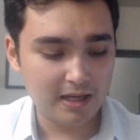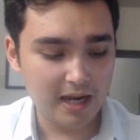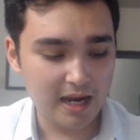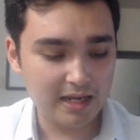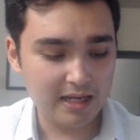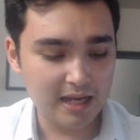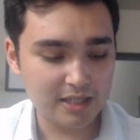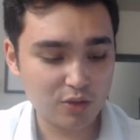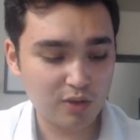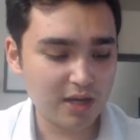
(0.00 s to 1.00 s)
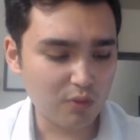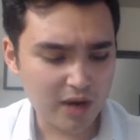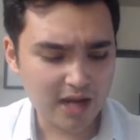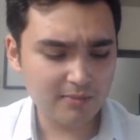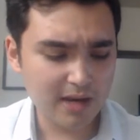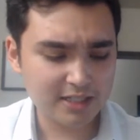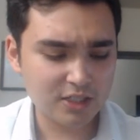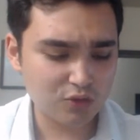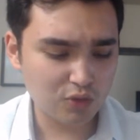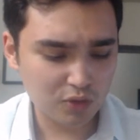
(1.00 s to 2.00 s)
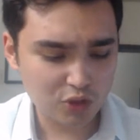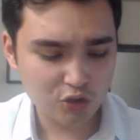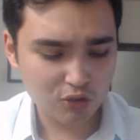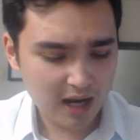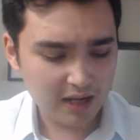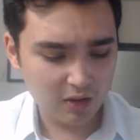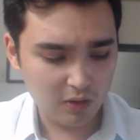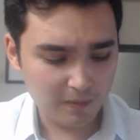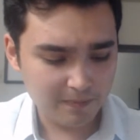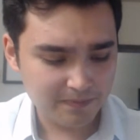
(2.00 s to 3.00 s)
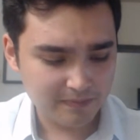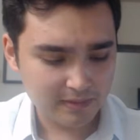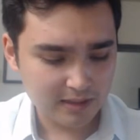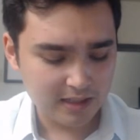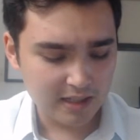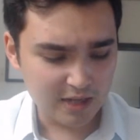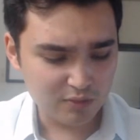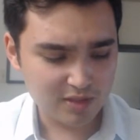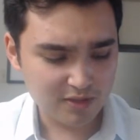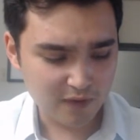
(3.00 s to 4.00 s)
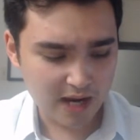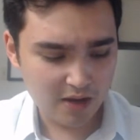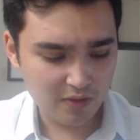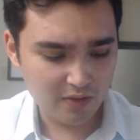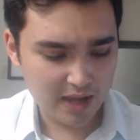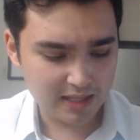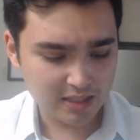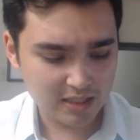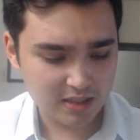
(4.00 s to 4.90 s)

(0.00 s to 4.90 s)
And during a randomized controlled trial, it was found that